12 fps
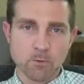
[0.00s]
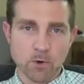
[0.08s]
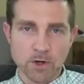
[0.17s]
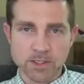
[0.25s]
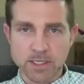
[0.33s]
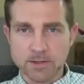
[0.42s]

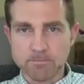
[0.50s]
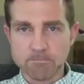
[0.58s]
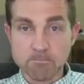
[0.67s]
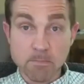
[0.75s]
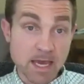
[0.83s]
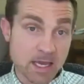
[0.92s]
Whereas it
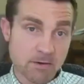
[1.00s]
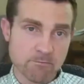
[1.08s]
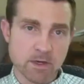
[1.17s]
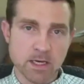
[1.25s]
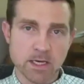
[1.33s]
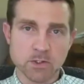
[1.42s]
may
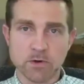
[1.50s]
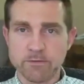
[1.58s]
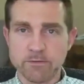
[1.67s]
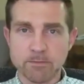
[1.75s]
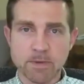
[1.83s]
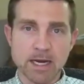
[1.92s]
have been sort
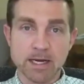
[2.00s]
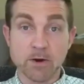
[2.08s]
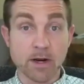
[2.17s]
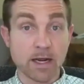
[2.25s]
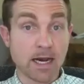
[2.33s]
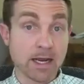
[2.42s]
of a
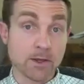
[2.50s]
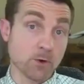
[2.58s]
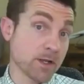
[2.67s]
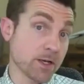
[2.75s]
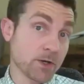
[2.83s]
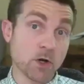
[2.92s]
binary I either
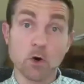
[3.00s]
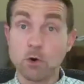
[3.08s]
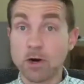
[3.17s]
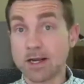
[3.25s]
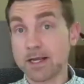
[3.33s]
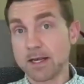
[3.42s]
can go
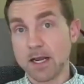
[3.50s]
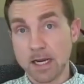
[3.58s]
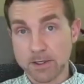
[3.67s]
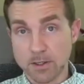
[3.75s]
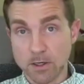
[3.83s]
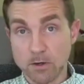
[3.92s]
or I
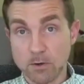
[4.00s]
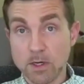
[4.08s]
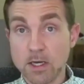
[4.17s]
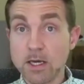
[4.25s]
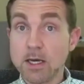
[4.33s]
cannot go.